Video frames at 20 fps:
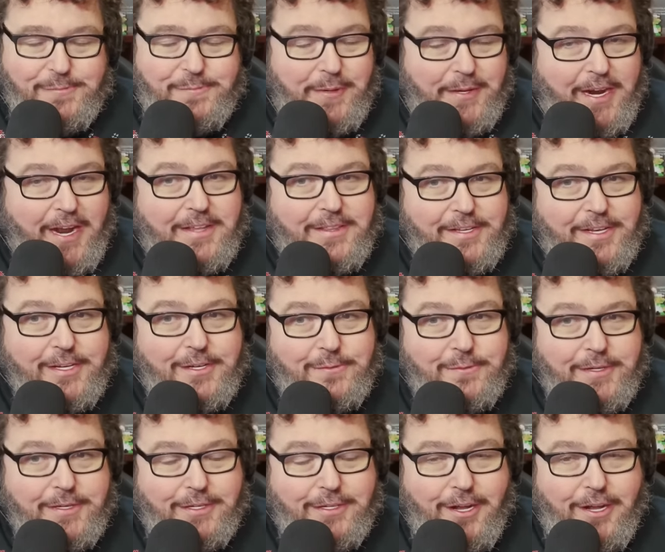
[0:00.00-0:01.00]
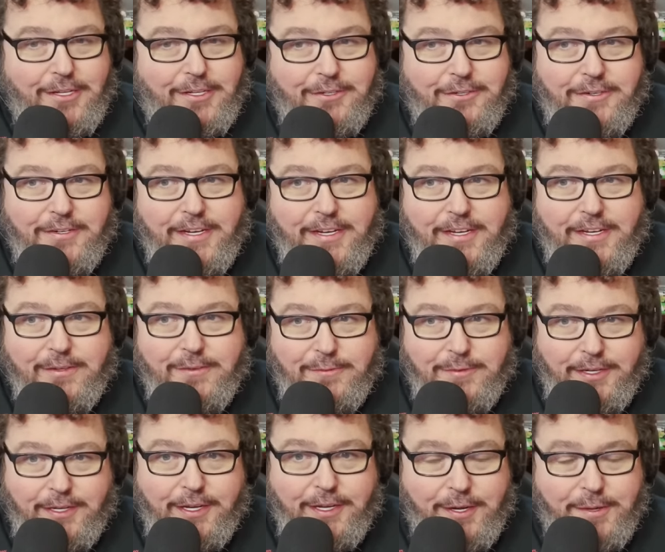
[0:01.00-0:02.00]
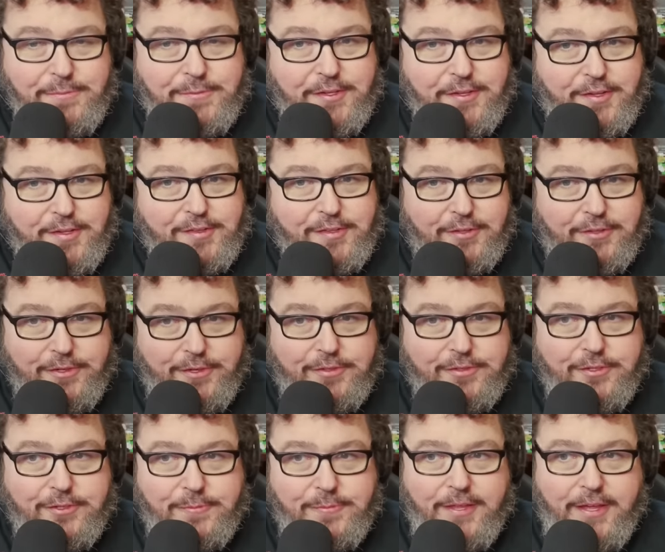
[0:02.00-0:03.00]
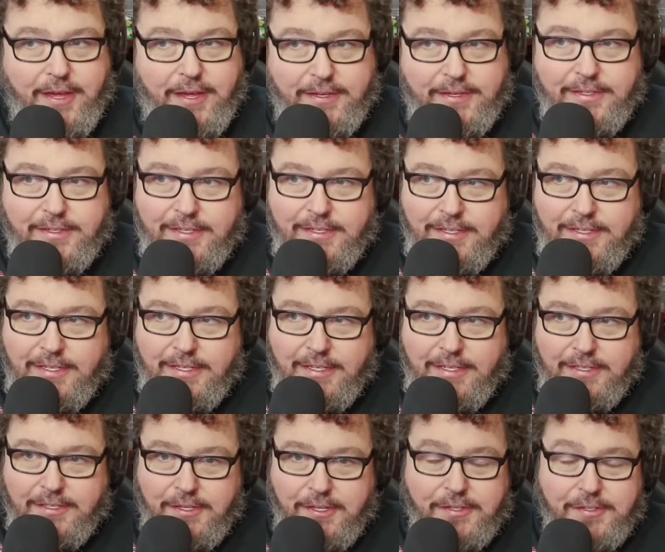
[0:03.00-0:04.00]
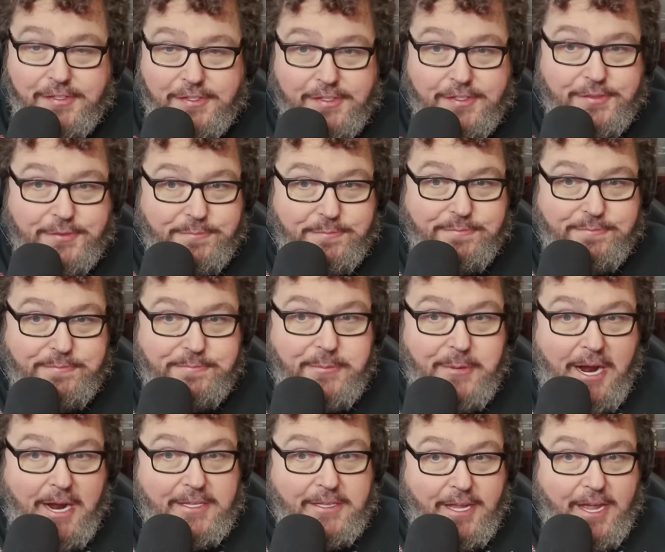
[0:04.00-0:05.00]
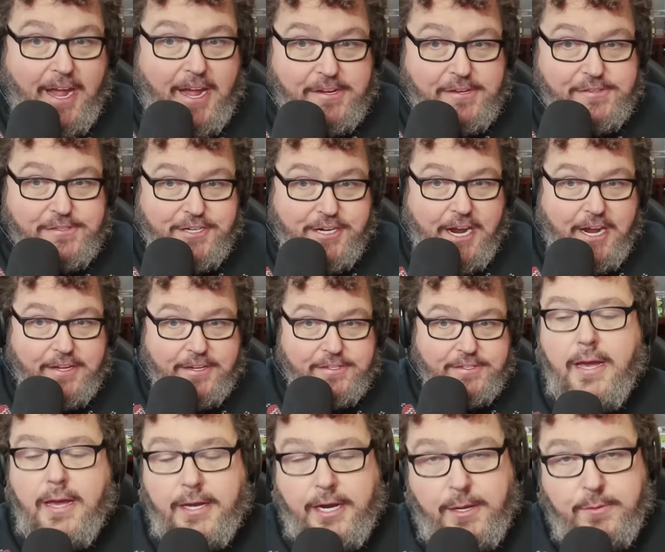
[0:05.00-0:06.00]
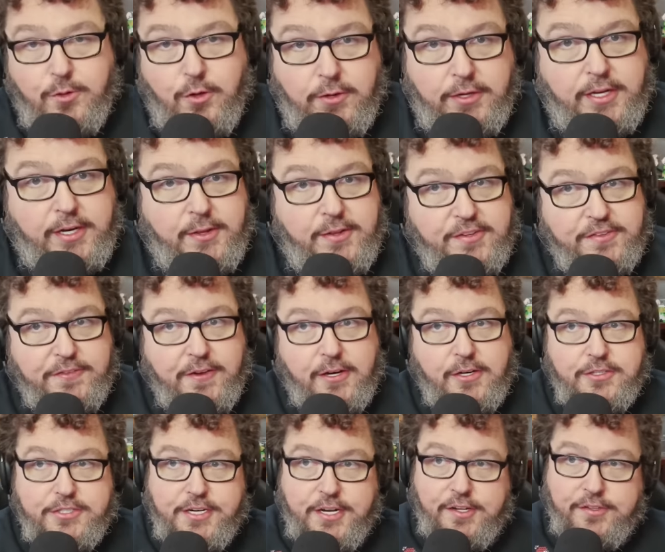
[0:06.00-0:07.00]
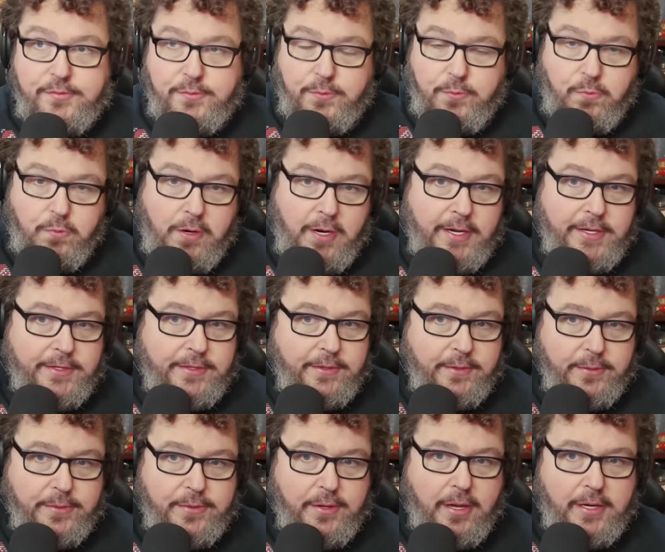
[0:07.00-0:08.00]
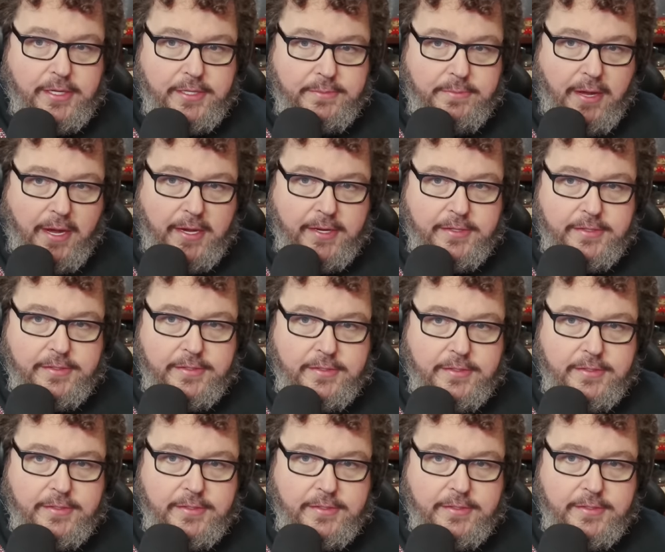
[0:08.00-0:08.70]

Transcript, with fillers: But I think we can all agree when it comes to this whole YouTube thing, this is my last chance. And I'm going into this final chance with one thought in mind.